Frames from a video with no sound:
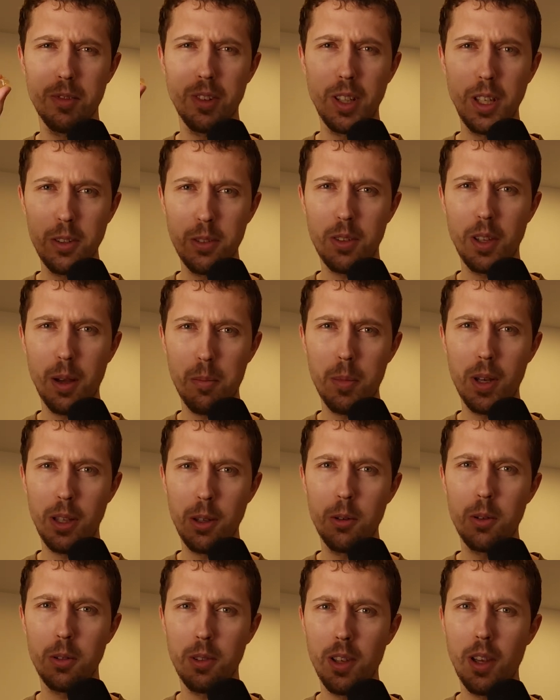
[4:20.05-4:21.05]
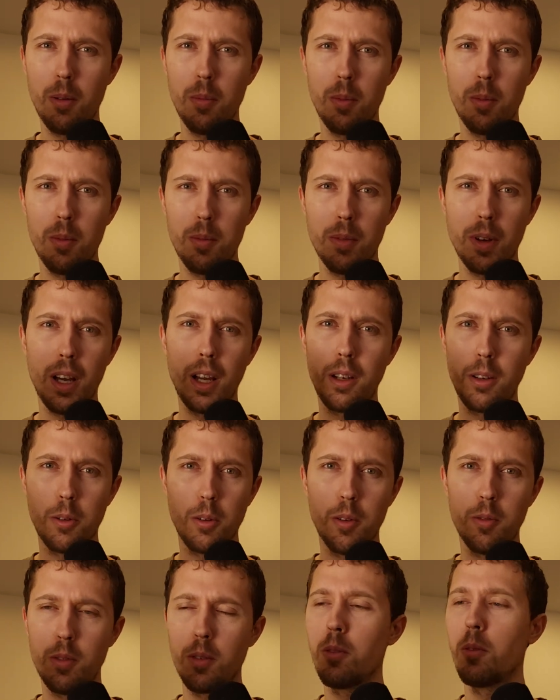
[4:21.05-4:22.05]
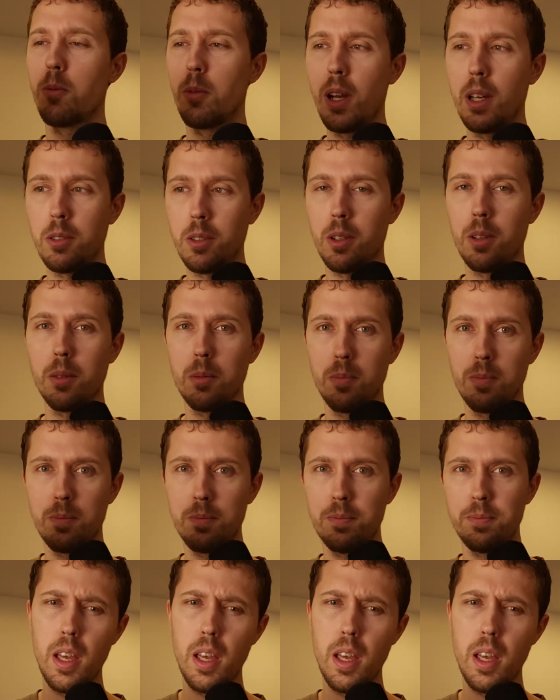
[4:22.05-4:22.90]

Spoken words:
least ambiguous name I know of, resin.